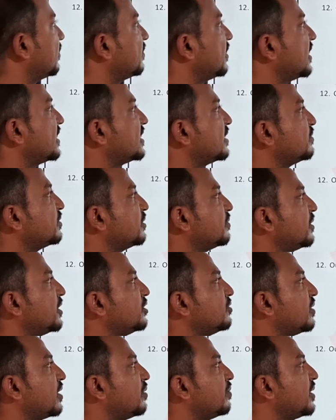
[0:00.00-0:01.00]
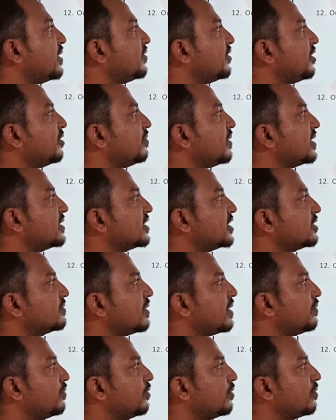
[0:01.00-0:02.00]
of the HM symbol is 1 bar, 3 bar, 6
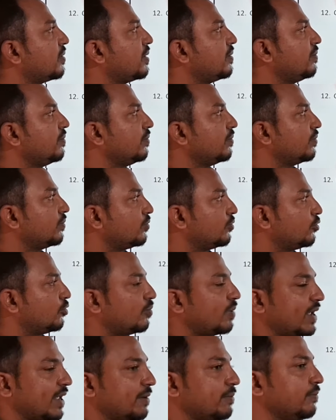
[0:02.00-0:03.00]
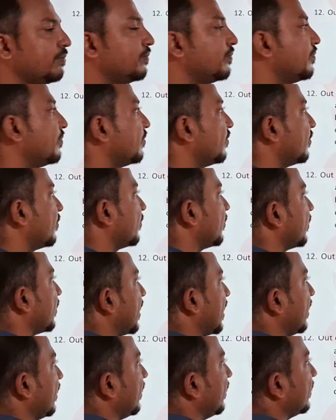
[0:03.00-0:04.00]
by M, 4 by M, 2 by M,
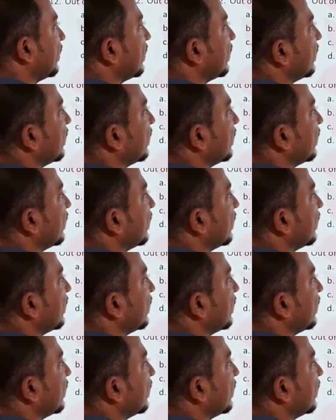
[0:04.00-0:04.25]
then